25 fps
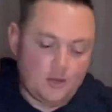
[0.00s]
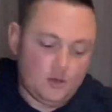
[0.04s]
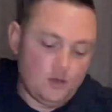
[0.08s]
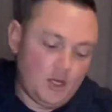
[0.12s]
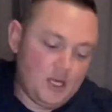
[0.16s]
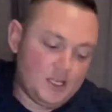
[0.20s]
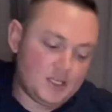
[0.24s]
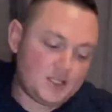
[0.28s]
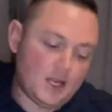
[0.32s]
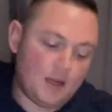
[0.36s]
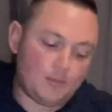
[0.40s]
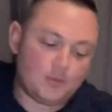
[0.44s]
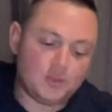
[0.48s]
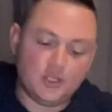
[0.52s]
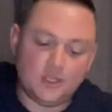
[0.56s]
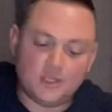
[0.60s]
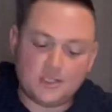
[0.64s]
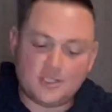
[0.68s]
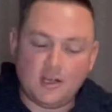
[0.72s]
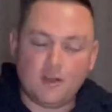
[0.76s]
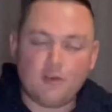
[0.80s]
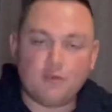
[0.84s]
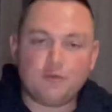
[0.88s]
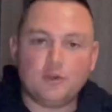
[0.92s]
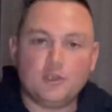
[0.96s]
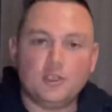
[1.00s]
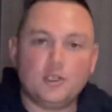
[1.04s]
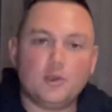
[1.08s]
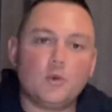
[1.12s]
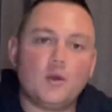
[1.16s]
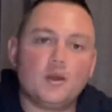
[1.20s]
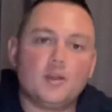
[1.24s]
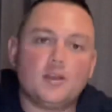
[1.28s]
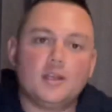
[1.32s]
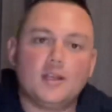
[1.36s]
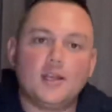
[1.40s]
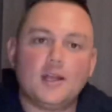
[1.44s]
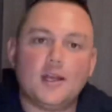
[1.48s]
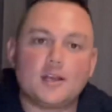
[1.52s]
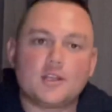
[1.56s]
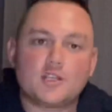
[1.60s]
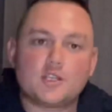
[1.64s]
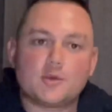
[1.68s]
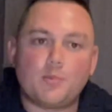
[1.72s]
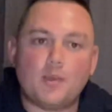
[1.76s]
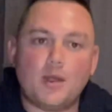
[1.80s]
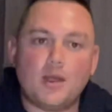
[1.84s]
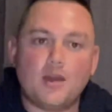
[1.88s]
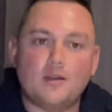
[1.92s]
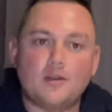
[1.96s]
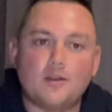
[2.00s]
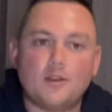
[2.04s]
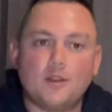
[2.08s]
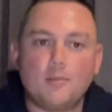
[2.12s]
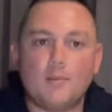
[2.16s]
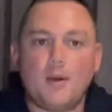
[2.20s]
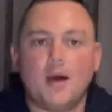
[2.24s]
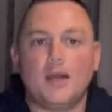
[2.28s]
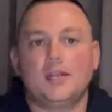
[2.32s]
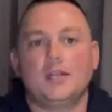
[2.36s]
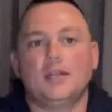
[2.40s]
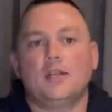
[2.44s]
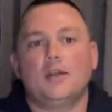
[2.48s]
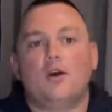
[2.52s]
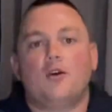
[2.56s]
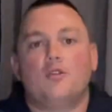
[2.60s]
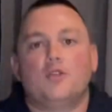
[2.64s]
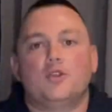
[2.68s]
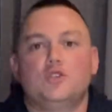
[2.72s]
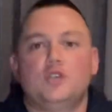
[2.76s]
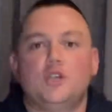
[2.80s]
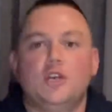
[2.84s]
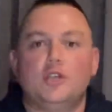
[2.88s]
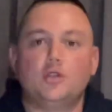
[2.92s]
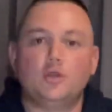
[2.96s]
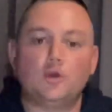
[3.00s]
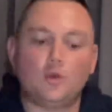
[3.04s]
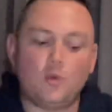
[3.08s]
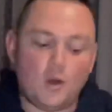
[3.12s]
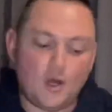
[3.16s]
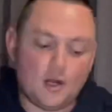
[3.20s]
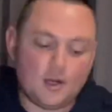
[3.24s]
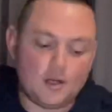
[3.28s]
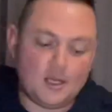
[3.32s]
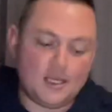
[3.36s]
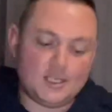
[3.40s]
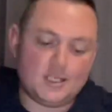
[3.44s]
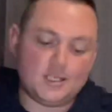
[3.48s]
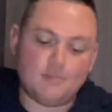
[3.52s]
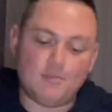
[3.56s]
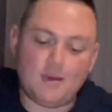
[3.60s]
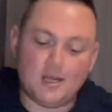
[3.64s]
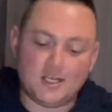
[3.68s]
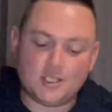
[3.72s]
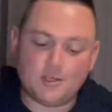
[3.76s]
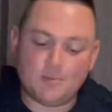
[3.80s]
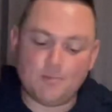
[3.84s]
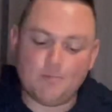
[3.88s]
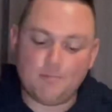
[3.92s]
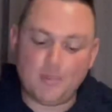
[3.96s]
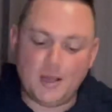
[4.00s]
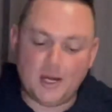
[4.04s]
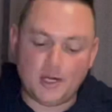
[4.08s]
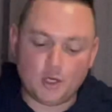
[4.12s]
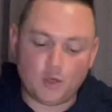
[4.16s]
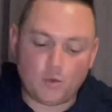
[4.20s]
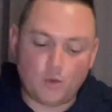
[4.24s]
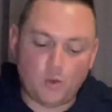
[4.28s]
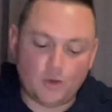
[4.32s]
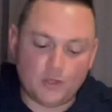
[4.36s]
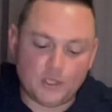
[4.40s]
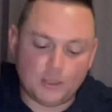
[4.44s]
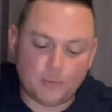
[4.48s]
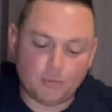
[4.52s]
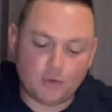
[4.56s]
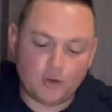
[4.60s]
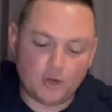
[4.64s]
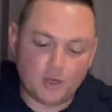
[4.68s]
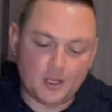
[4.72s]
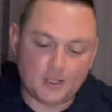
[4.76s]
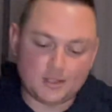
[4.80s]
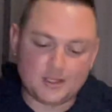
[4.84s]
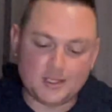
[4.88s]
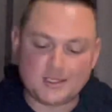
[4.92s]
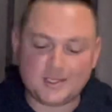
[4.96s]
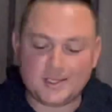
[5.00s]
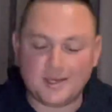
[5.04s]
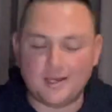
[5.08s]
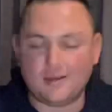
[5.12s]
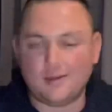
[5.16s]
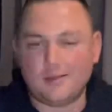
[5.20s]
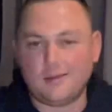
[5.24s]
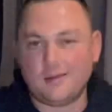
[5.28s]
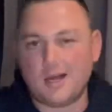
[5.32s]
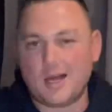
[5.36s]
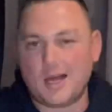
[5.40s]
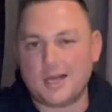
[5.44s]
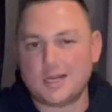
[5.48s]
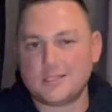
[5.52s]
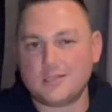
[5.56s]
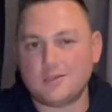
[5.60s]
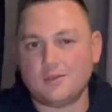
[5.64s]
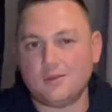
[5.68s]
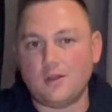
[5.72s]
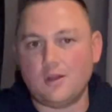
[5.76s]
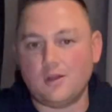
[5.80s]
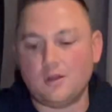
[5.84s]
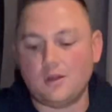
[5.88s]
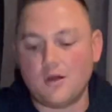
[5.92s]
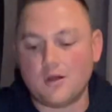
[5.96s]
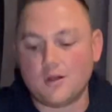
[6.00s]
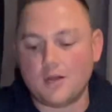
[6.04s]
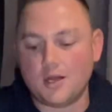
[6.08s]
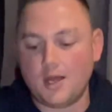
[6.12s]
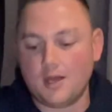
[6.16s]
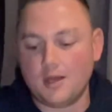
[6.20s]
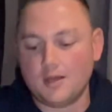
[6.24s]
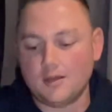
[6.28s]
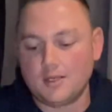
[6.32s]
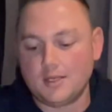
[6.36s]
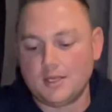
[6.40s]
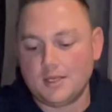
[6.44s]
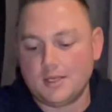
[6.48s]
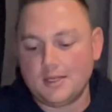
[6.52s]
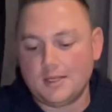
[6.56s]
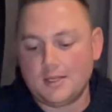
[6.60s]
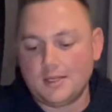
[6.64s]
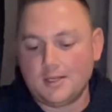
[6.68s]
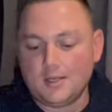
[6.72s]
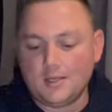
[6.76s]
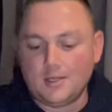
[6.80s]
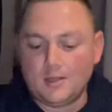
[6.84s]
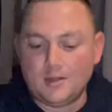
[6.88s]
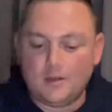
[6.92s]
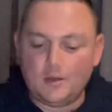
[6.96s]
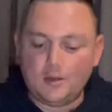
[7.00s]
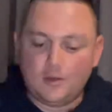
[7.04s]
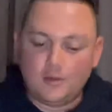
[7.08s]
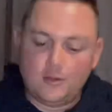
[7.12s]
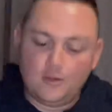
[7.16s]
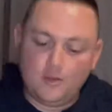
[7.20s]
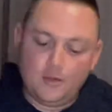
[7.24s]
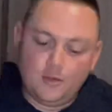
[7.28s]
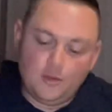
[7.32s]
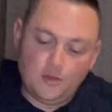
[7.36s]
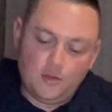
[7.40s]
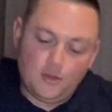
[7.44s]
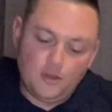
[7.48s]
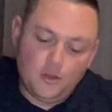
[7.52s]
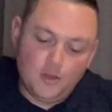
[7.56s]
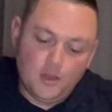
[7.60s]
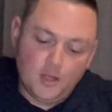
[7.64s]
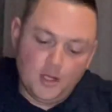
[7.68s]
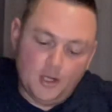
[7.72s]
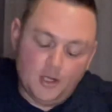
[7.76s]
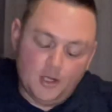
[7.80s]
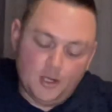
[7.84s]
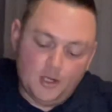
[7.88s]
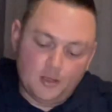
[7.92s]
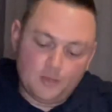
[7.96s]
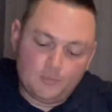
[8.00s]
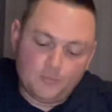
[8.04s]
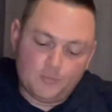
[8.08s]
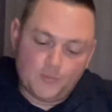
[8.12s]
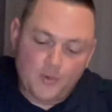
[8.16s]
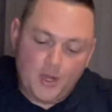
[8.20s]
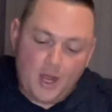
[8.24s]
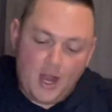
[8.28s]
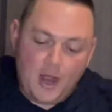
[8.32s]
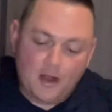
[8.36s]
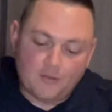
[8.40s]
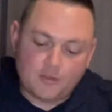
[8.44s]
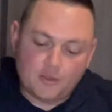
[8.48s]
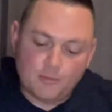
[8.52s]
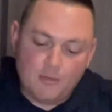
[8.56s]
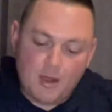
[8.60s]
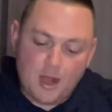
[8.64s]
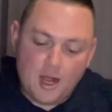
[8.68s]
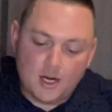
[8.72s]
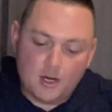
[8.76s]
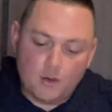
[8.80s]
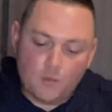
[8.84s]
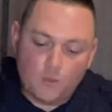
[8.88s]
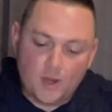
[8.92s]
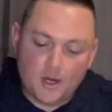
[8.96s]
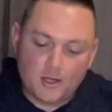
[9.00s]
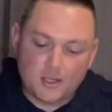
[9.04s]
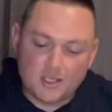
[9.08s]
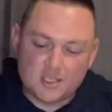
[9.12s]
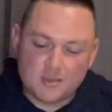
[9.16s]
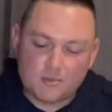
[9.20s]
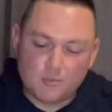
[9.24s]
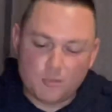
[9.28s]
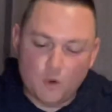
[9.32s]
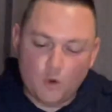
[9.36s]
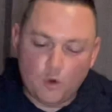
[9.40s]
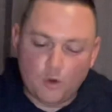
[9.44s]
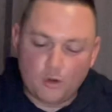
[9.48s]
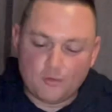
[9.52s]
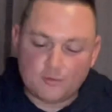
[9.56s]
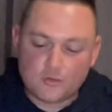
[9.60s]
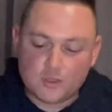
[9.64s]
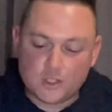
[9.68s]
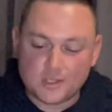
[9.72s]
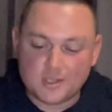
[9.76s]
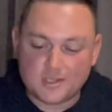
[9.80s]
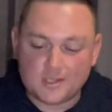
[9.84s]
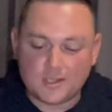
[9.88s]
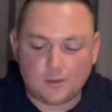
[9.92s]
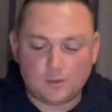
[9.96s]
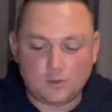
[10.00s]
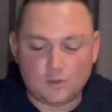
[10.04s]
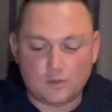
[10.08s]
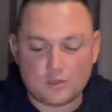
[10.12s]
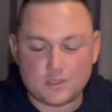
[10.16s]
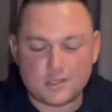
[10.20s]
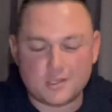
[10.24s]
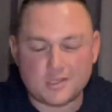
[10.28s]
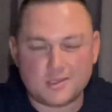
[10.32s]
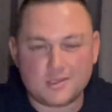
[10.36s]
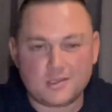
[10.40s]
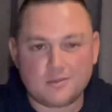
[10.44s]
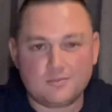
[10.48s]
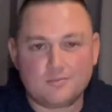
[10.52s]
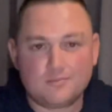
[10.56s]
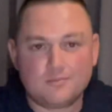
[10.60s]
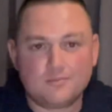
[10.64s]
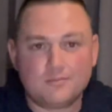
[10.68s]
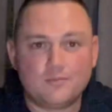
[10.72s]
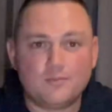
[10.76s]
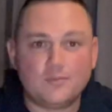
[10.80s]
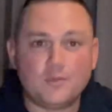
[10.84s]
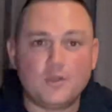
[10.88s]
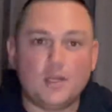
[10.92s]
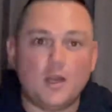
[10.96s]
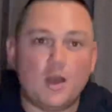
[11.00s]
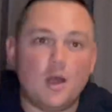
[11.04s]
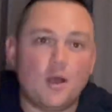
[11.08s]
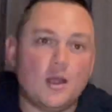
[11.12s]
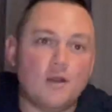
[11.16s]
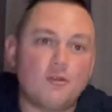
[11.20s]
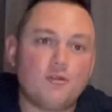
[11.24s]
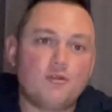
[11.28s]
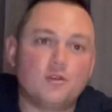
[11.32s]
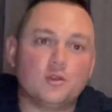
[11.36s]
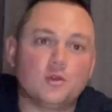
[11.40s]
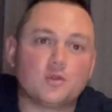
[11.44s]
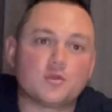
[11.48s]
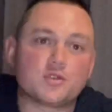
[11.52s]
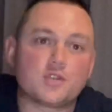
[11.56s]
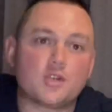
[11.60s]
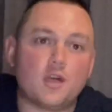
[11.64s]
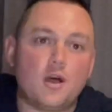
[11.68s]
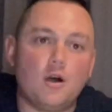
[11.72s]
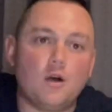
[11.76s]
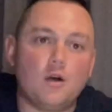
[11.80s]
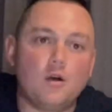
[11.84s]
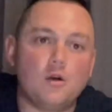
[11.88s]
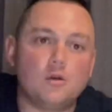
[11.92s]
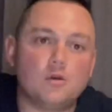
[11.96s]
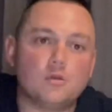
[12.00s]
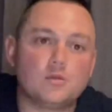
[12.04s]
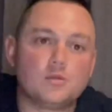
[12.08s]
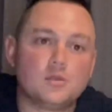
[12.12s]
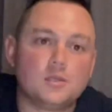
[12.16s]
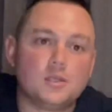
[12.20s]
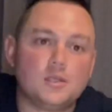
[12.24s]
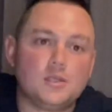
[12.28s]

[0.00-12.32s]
It's up to yourself really whether you're going to spend the money on the genuine one. It's a much better quality product that's going to last a lot longer. The aftermarket one is more of just the looks. You know, it fills the hole.